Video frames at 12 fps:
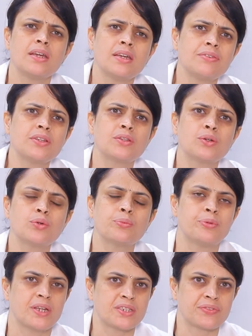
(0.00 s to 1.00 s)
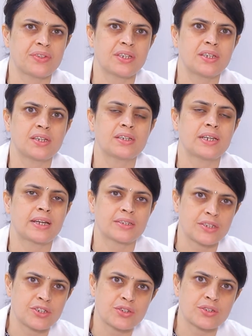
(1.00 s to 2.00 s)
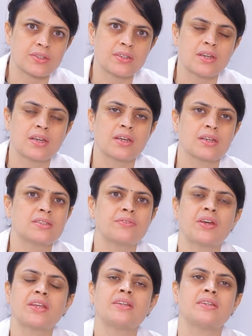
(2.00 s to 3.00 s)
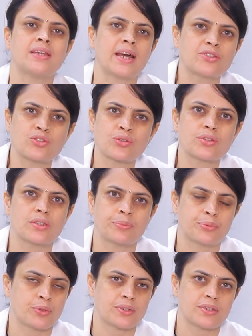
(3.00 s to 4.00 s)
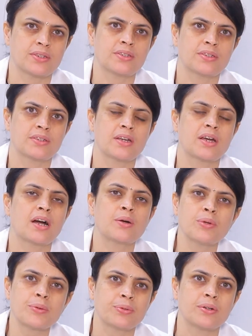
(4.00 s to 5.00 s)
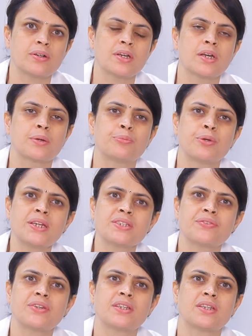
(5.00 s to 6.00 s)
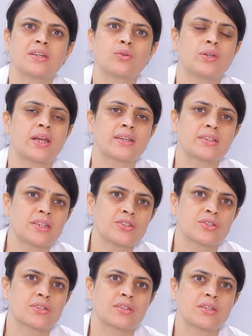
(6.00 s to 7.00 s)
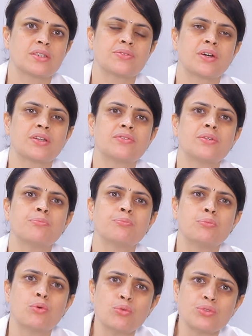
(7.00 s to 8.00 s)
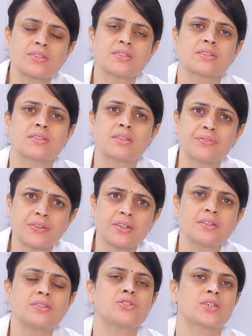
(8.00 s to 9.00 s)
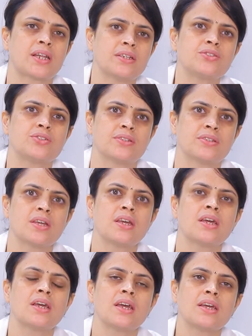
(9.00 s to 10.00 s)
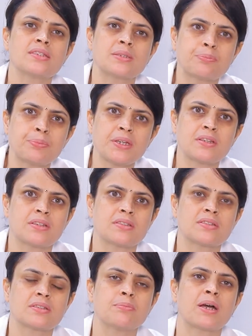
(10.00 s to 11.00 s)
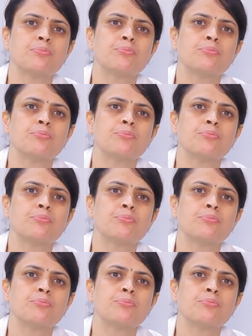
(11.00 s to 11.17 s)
Even though breastfeeding, lactation is a very natural process, however, breastfeeding or lactation is one of the most difficult challenges experienced by